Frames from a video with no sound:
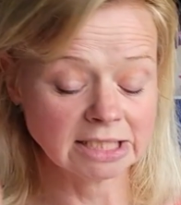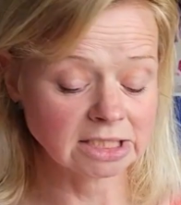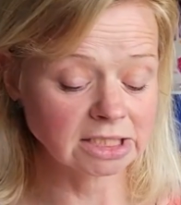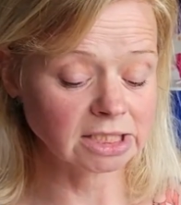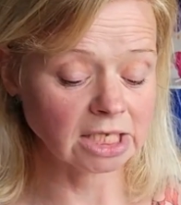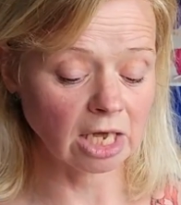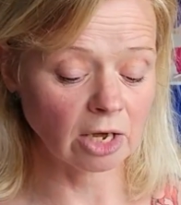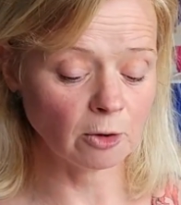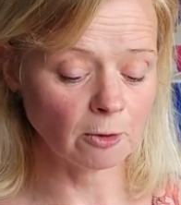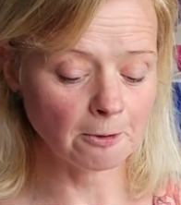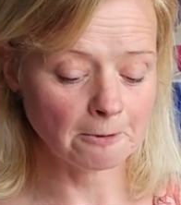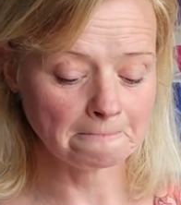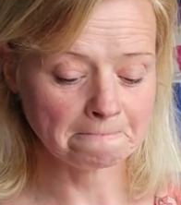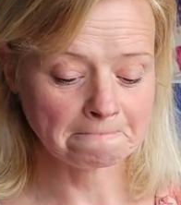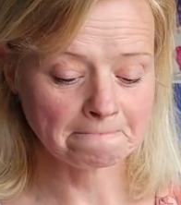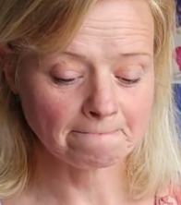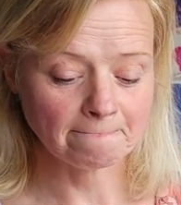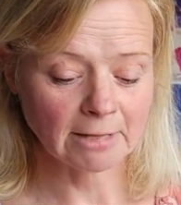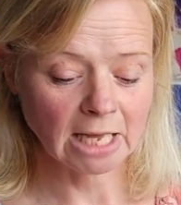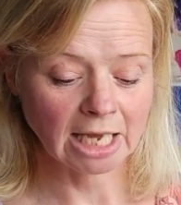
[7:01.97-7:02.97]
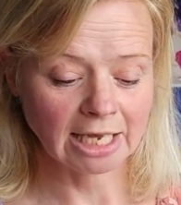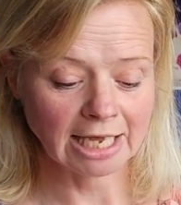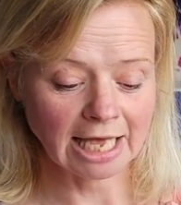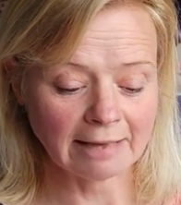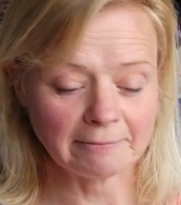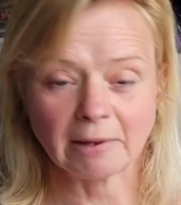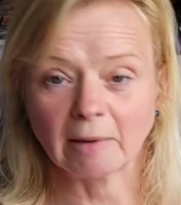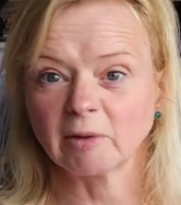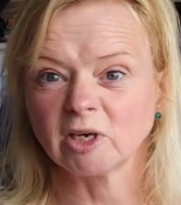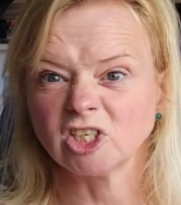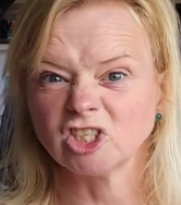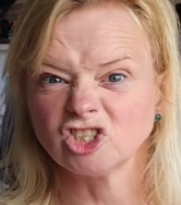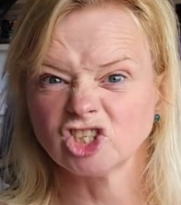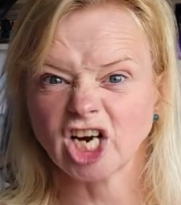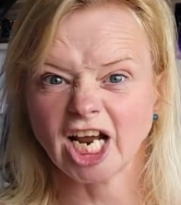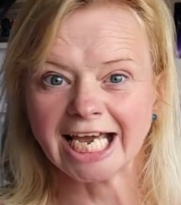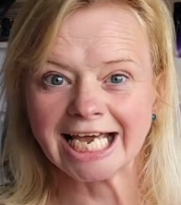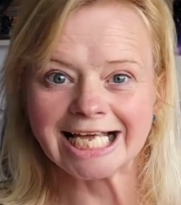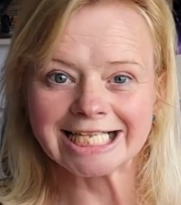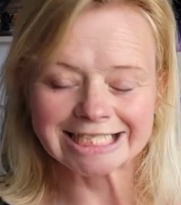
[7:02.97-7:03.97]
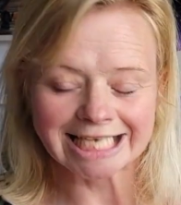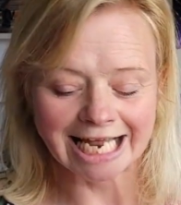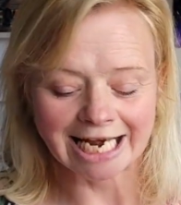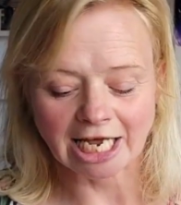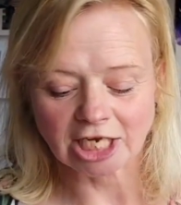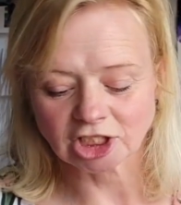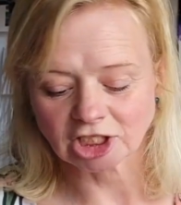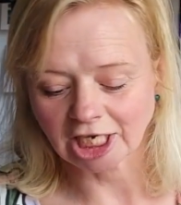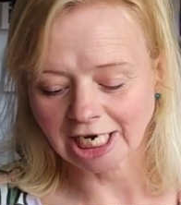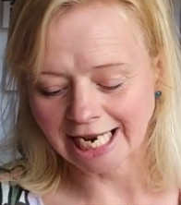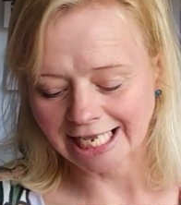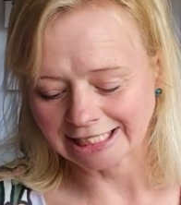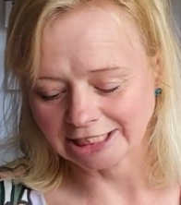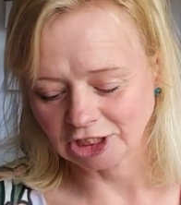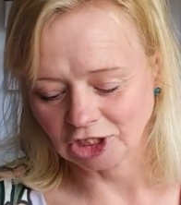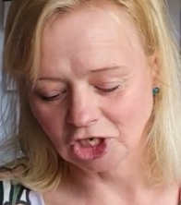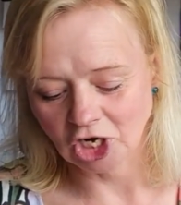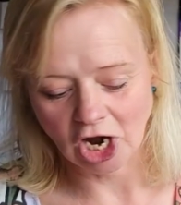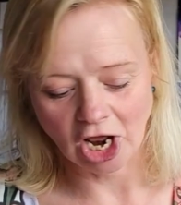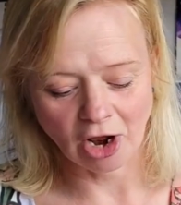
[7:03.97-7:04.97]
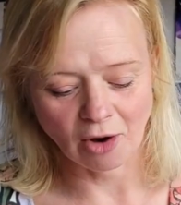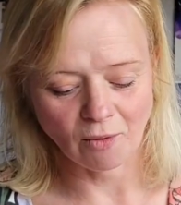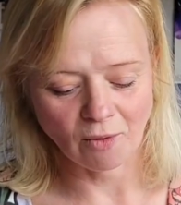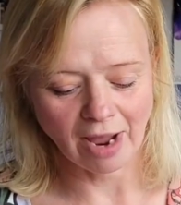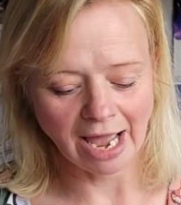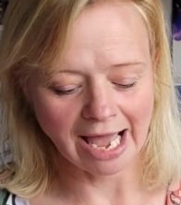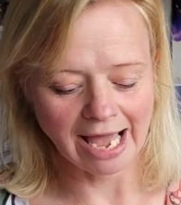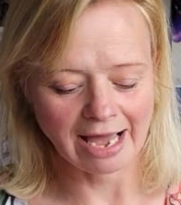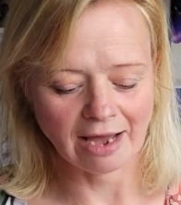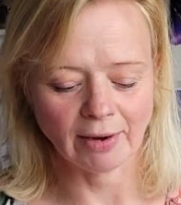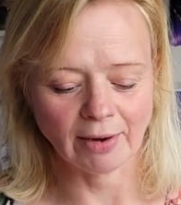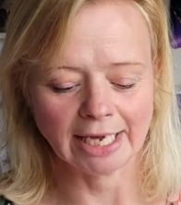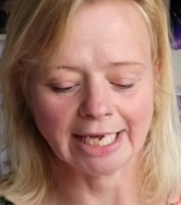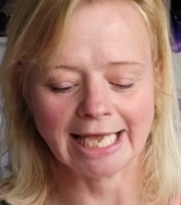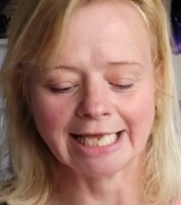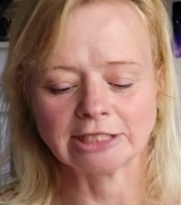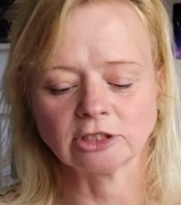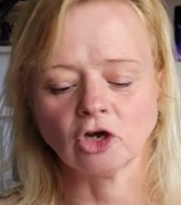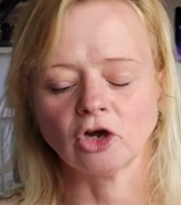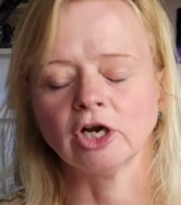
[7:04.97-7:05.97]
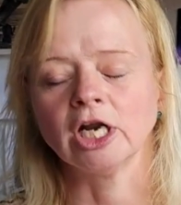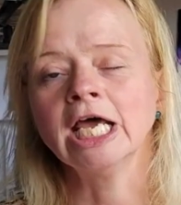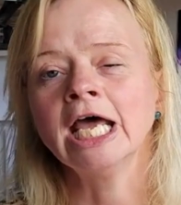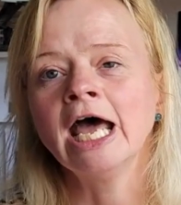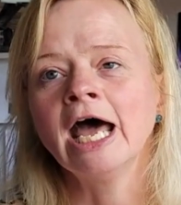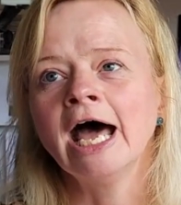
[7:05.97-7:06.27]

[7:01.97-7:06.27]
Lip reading: So yeah, I'm going to try it and I shall let you know how I get on.